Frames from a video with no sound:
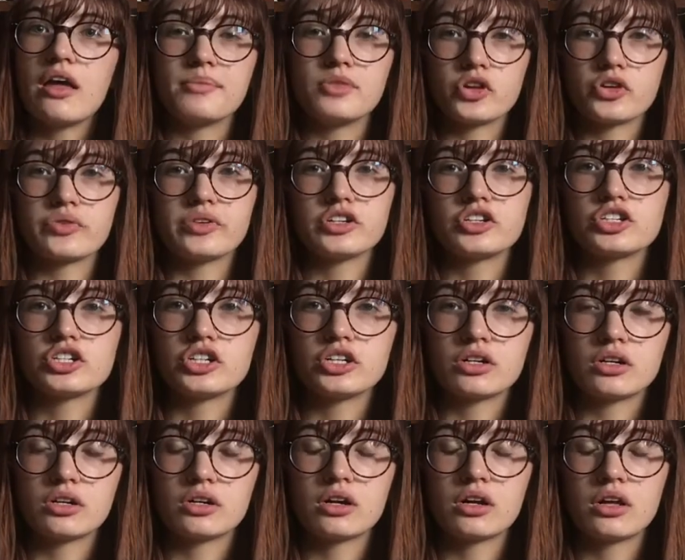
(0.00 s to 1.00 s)

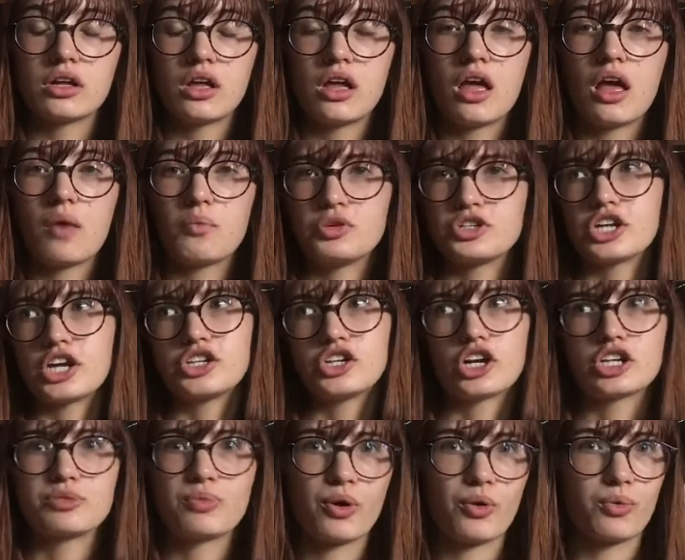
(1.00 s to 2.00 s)
literature, which I talked about in